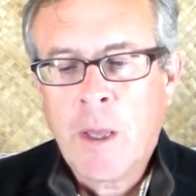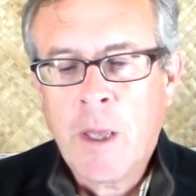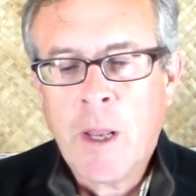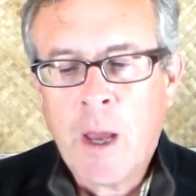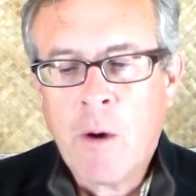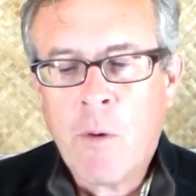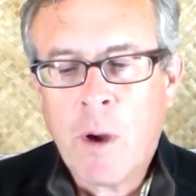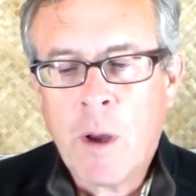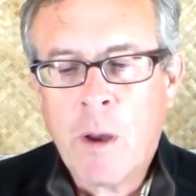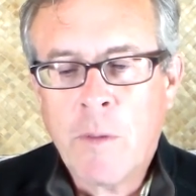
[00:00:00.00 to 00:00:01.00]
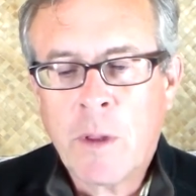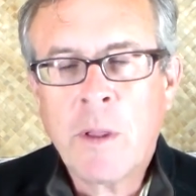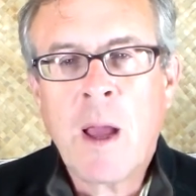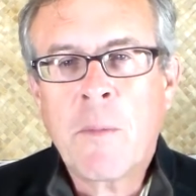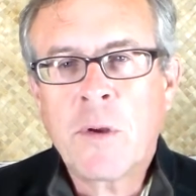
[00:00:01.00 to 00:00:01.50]
and how uh, the
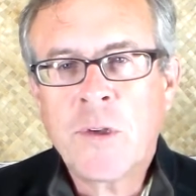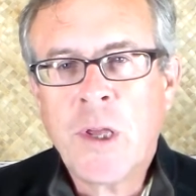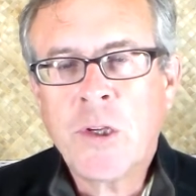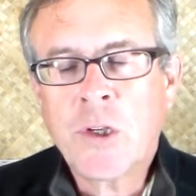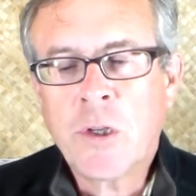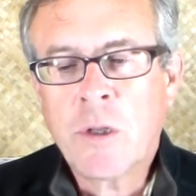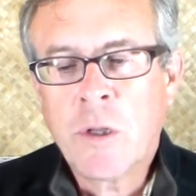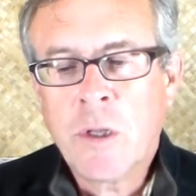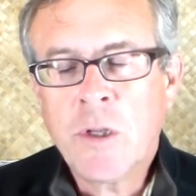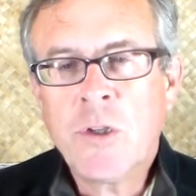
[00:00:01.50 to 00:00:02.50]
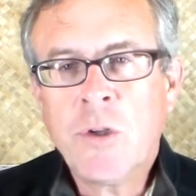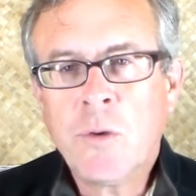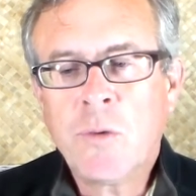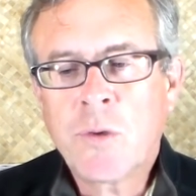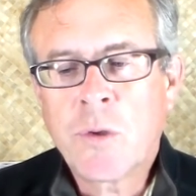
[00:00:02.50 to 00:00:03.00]
glamorization is
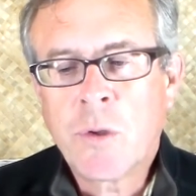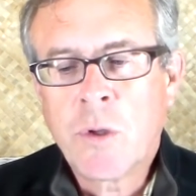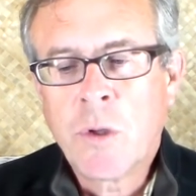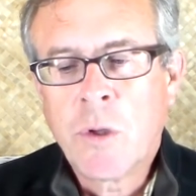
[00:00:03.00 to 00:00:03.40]
used